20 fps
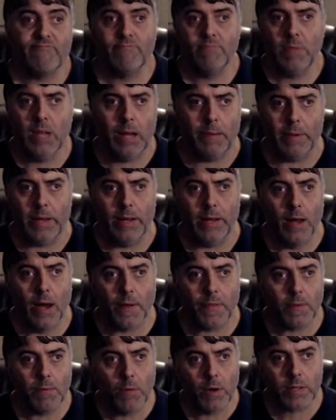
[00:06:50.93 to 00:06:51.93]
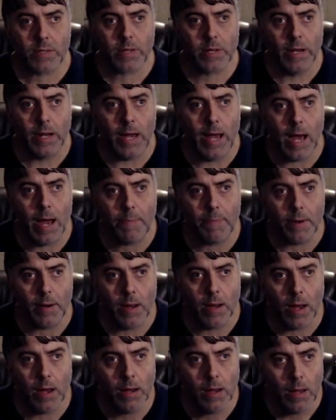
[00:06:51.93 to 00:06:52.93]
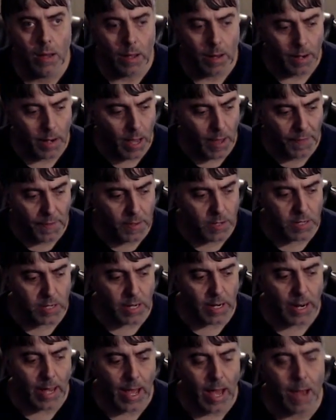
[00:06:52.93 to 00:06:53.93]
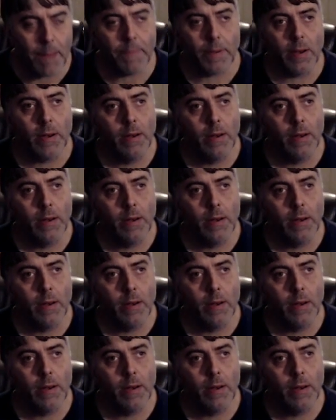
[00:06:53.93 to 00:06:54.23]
I mean, nothing. What's going to happen, huh? Nothing's going to happen.